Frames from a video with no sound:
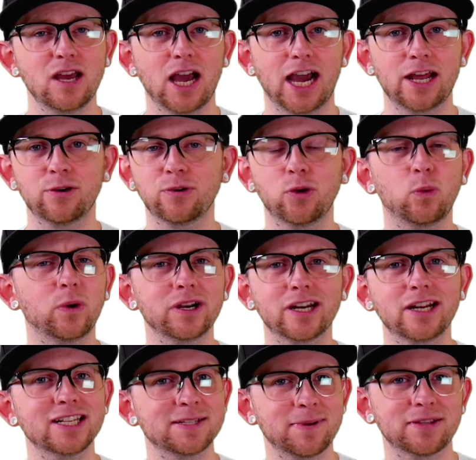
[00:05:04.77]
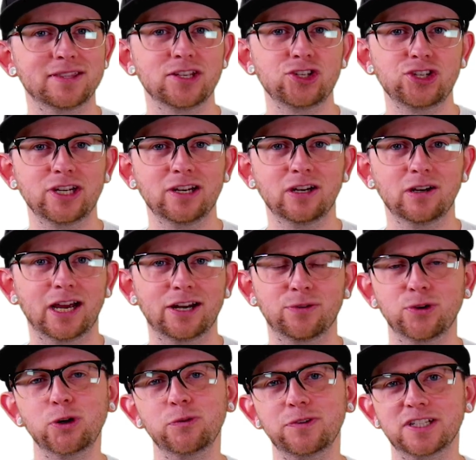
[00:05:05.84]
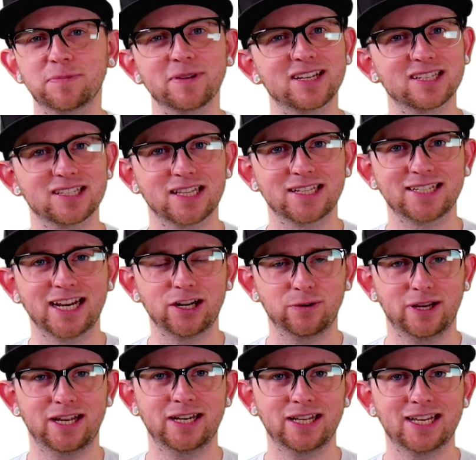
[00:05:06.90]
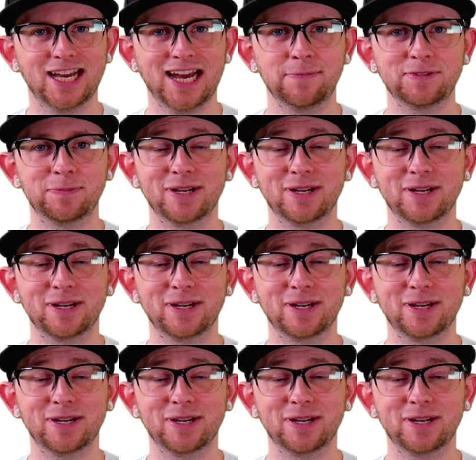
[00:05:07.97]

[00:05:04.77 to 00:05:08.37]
I don't know what it is about this year. I don't know if it's because of the tighter handicaps,